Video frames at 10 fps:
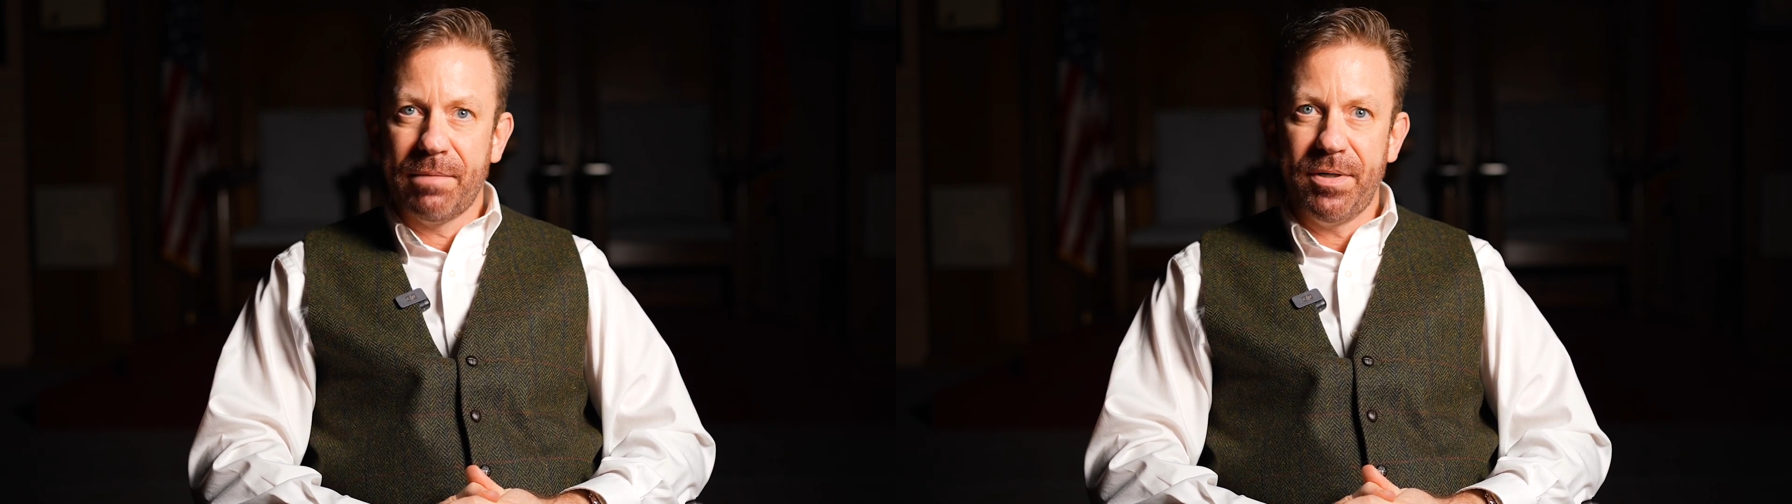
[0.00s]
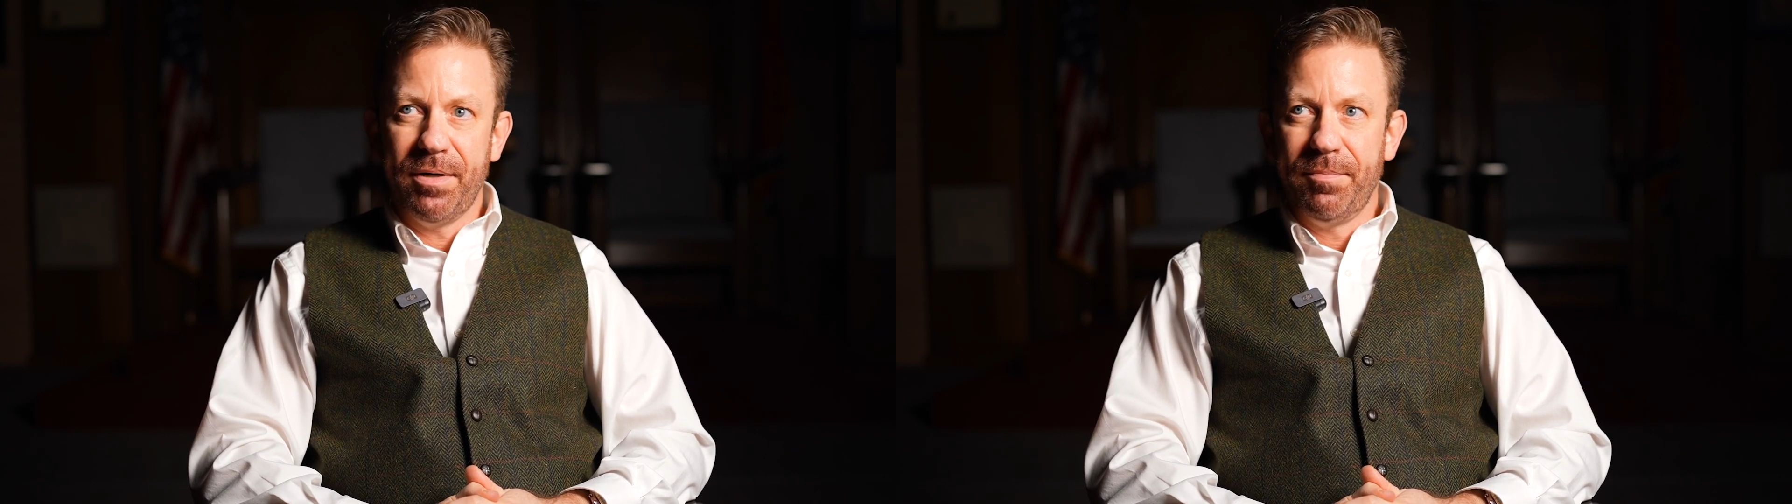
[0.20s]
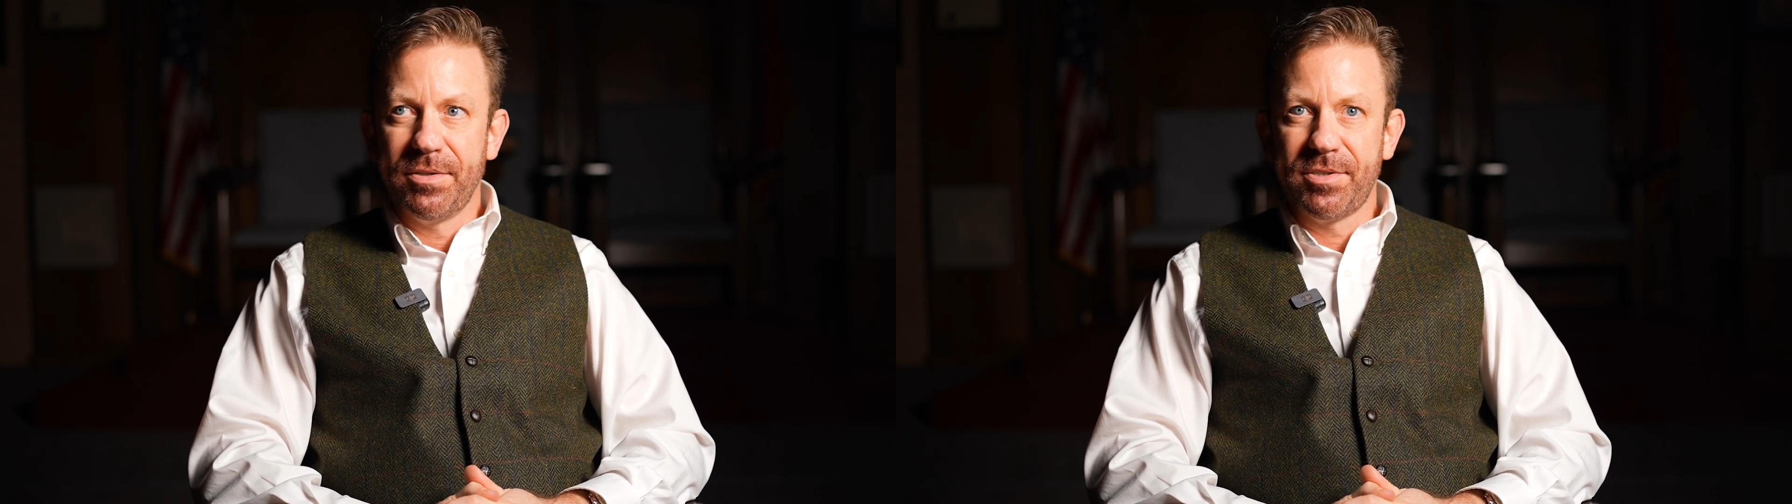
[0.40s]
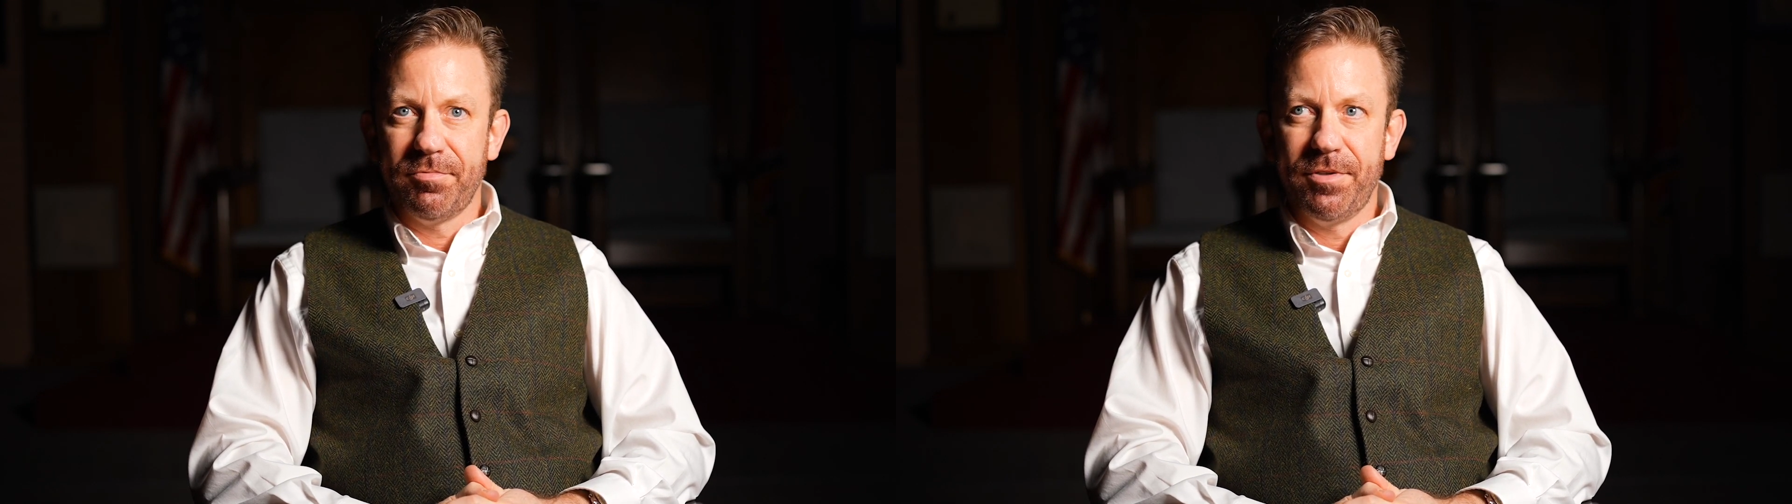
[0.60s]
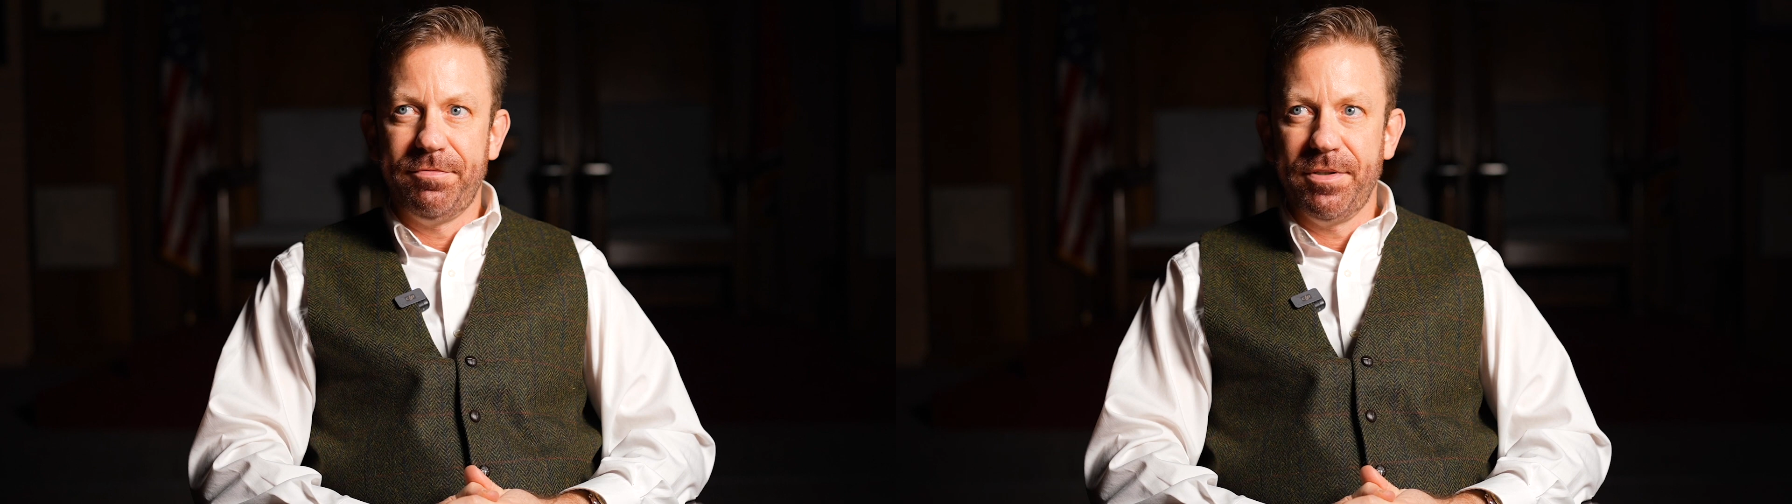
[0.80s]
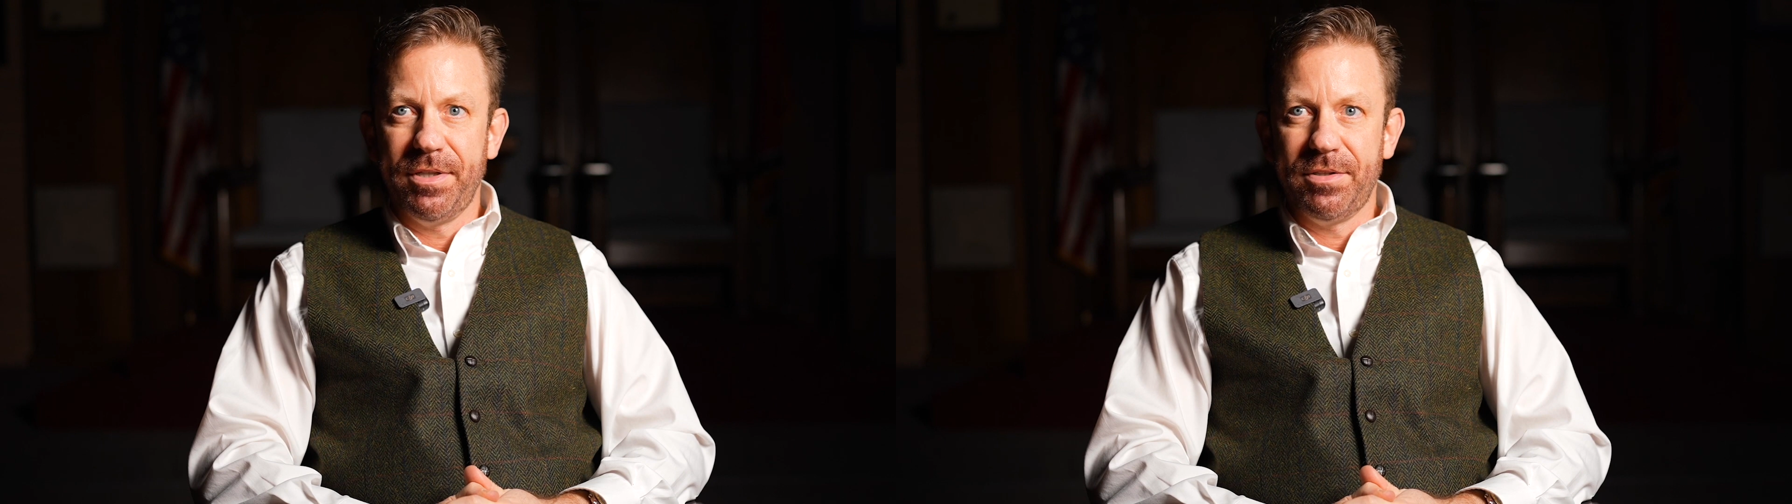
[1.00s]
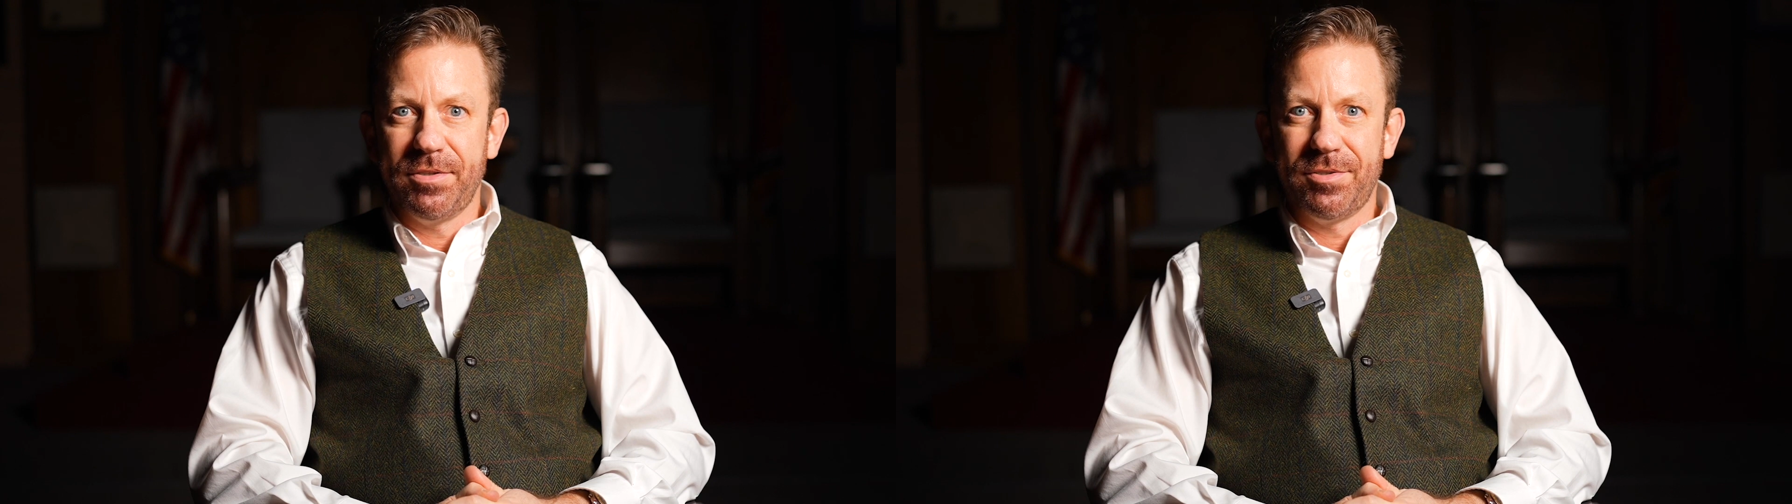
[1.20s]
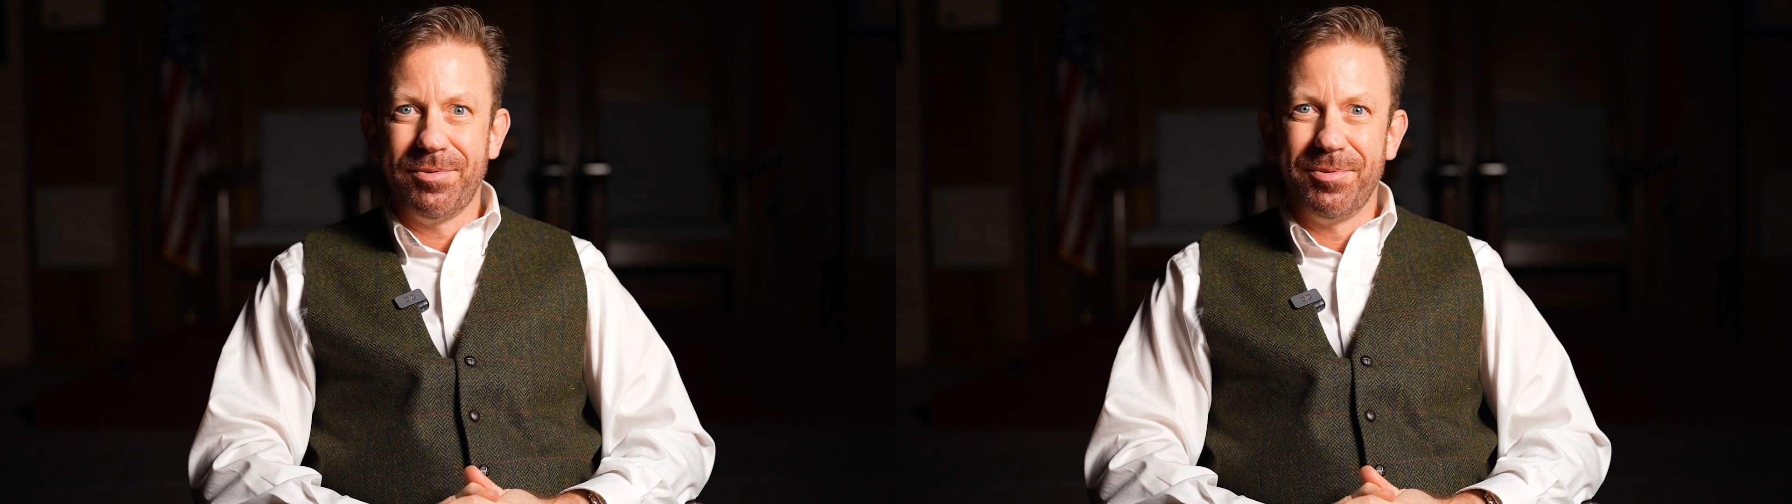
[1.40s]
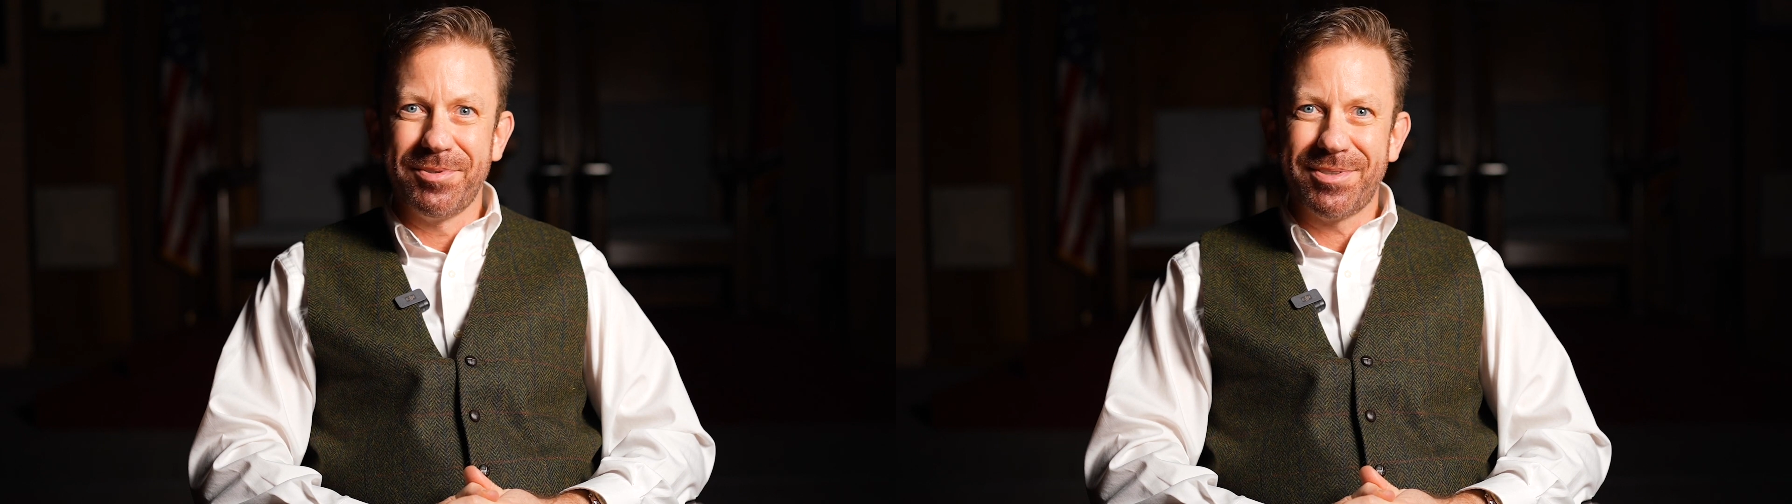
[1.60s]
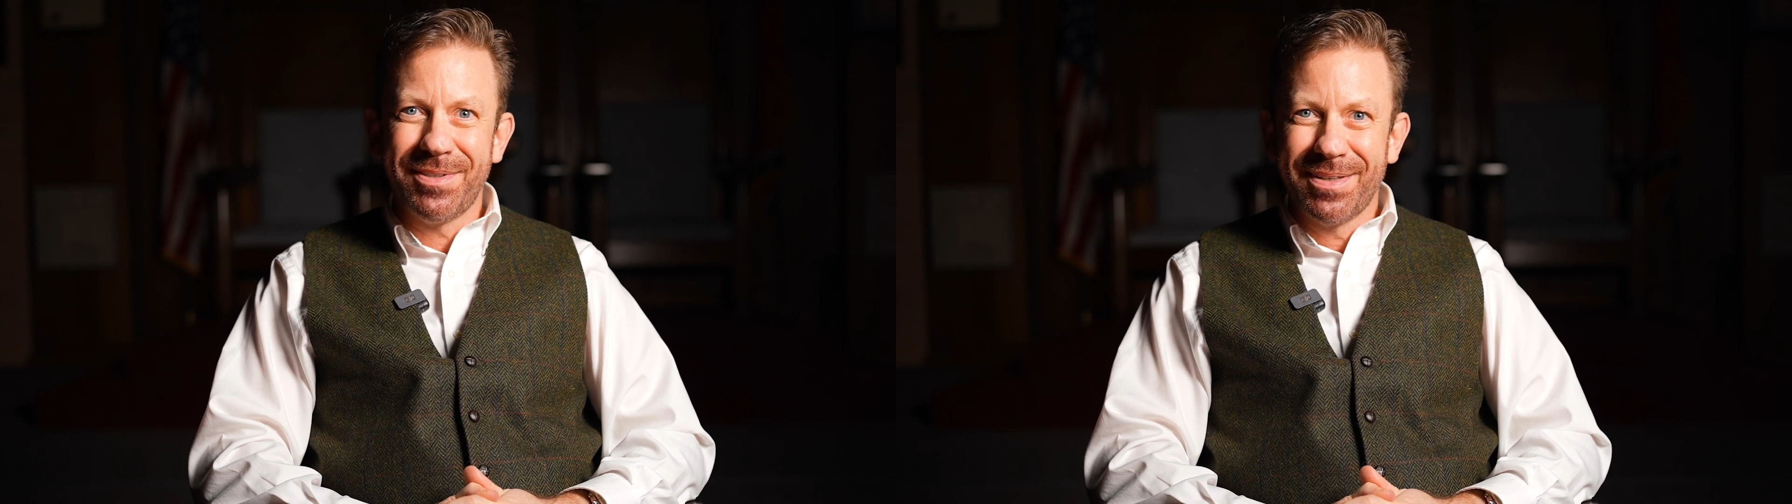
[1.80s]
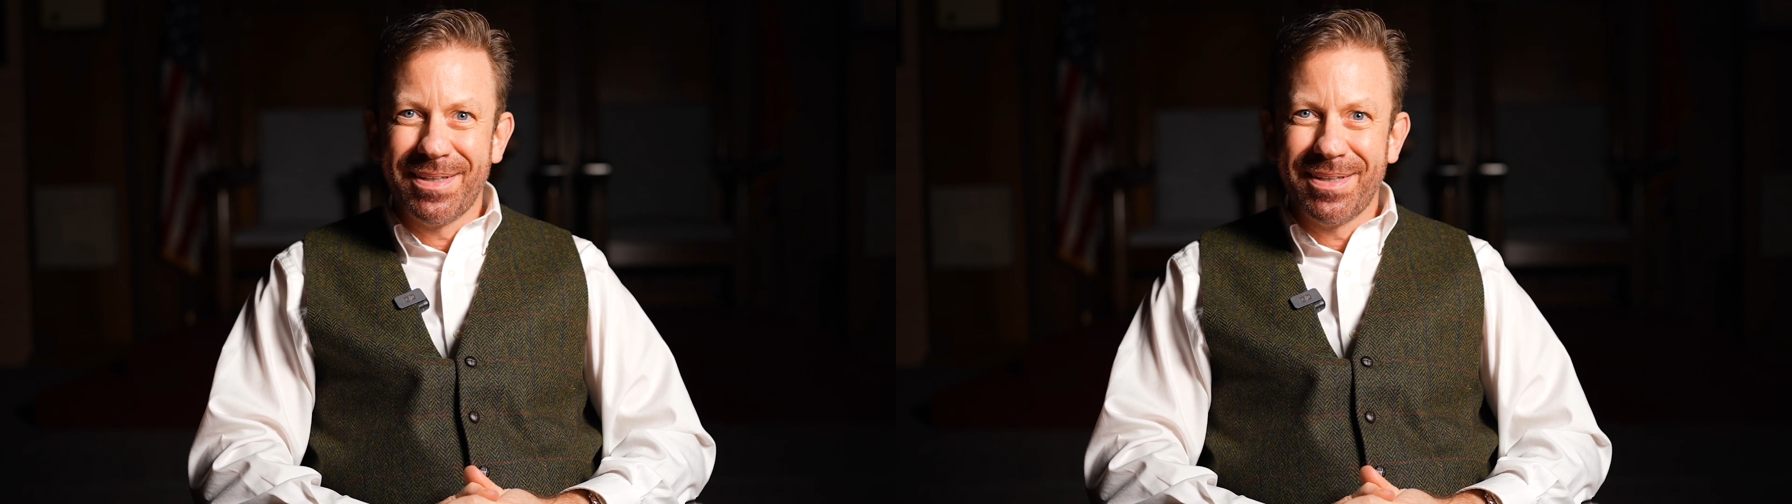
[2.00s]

but I'm also revealing the tools